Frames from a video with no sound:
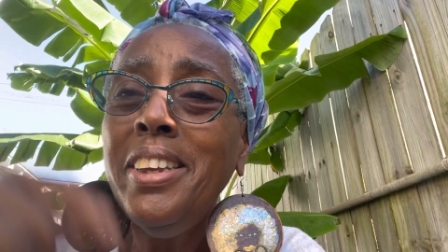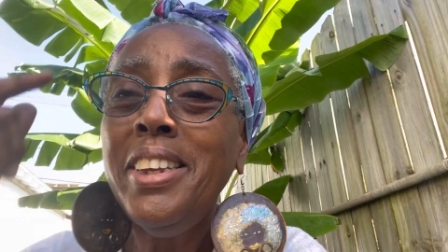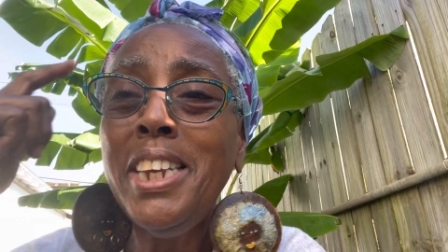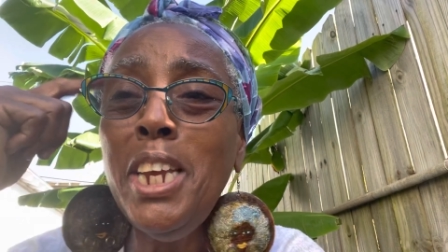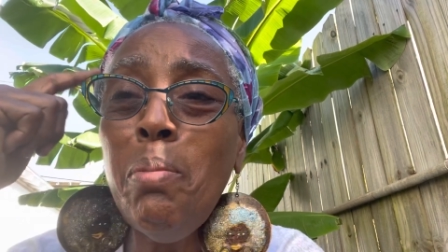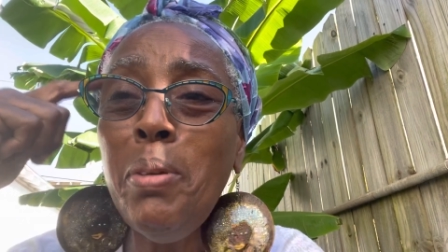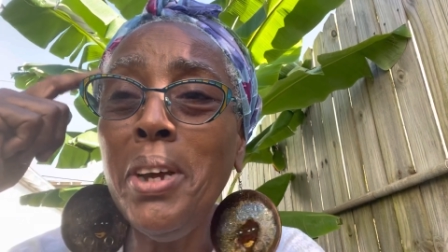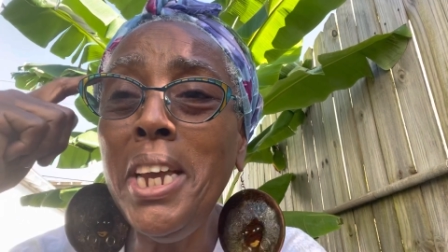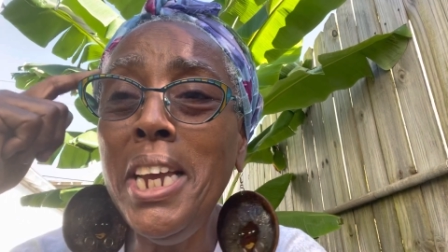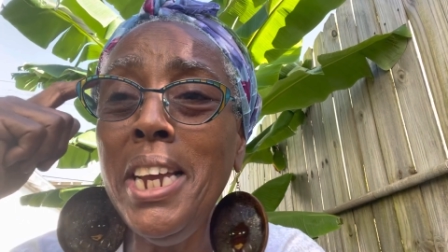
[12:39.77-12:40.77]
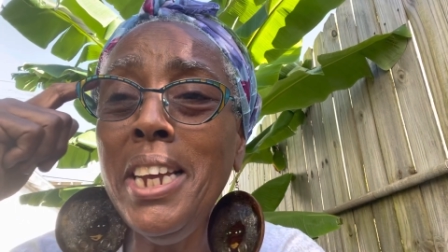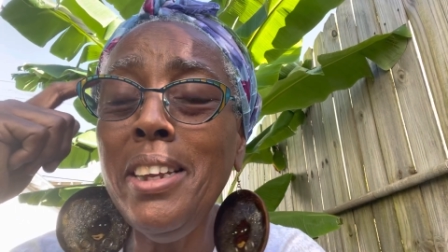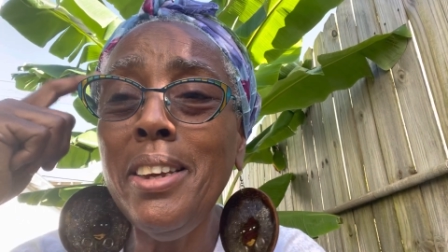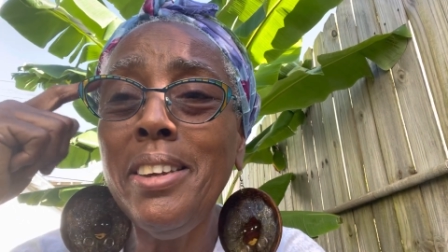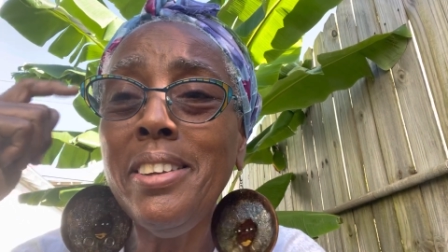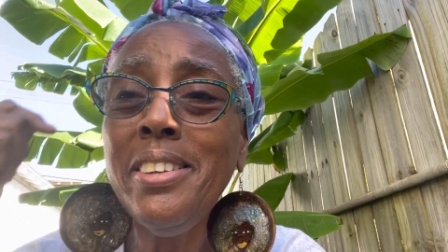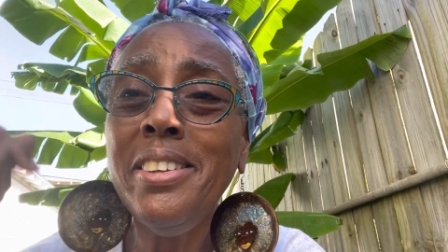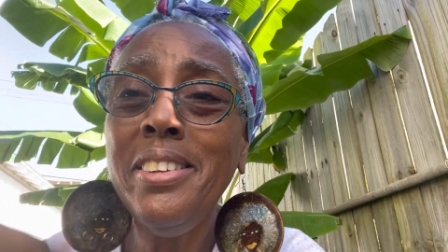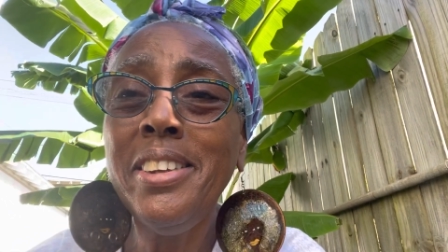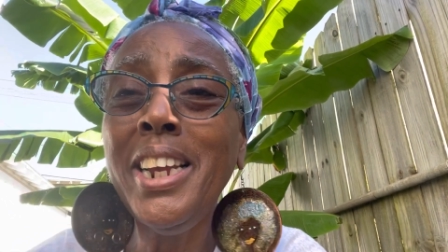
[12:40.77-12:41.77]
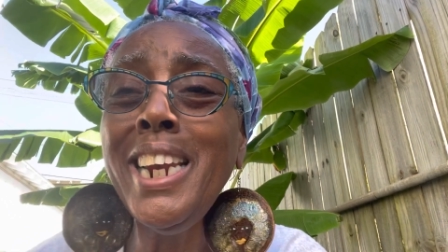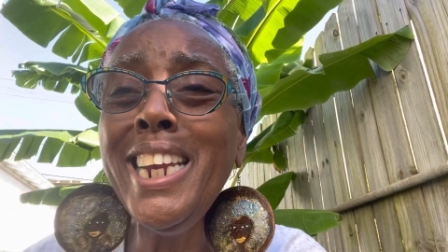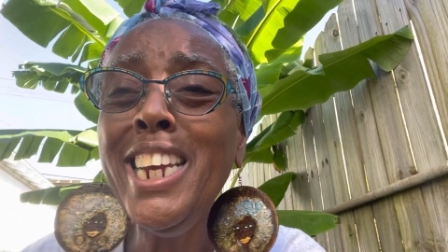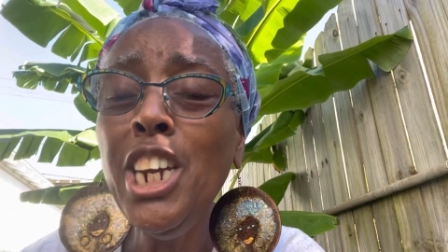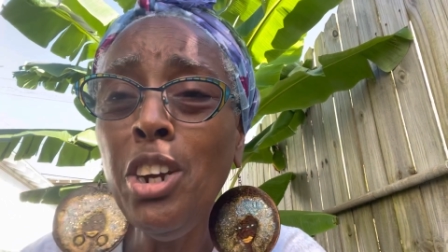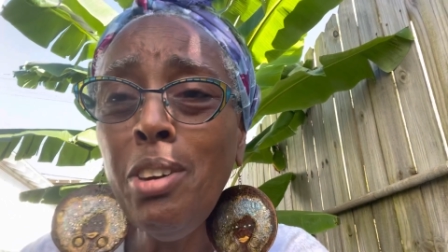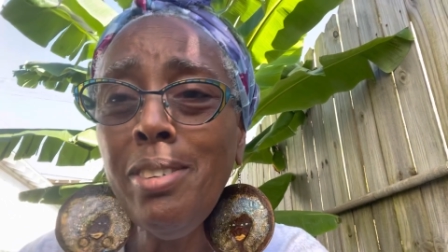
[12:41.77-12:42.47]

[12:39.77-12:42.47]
Keep your head clear.